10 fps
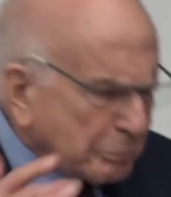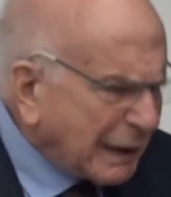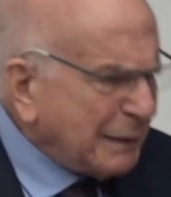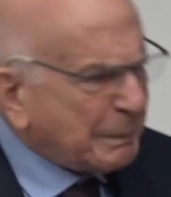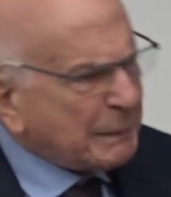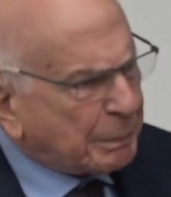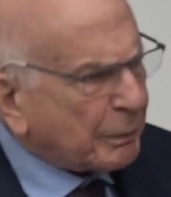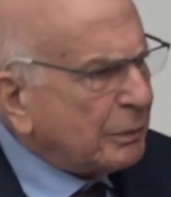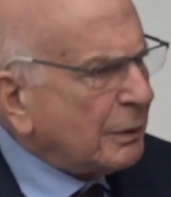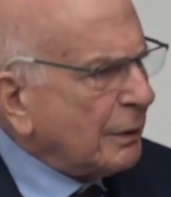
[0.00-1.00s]
Many
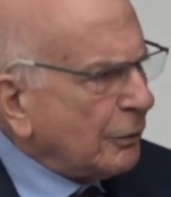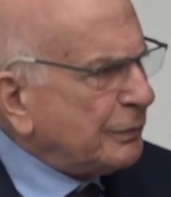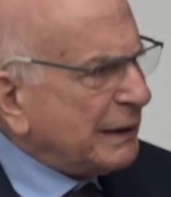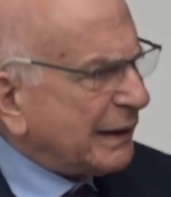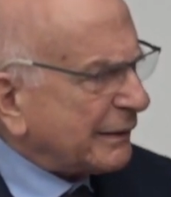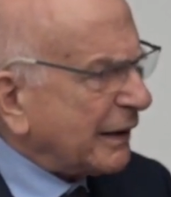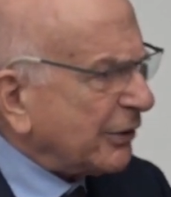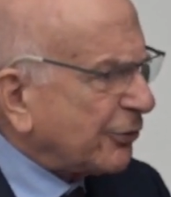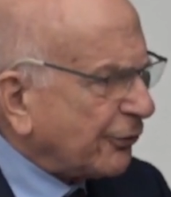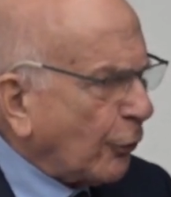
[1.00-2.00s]
people read at
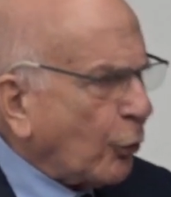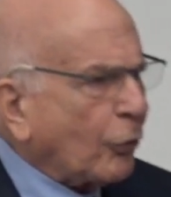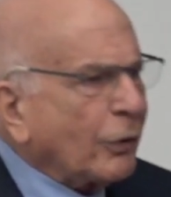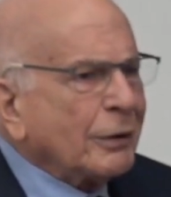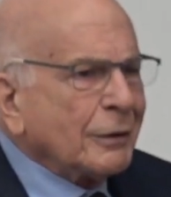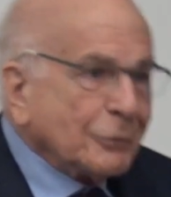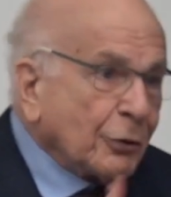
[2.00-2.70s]
age four.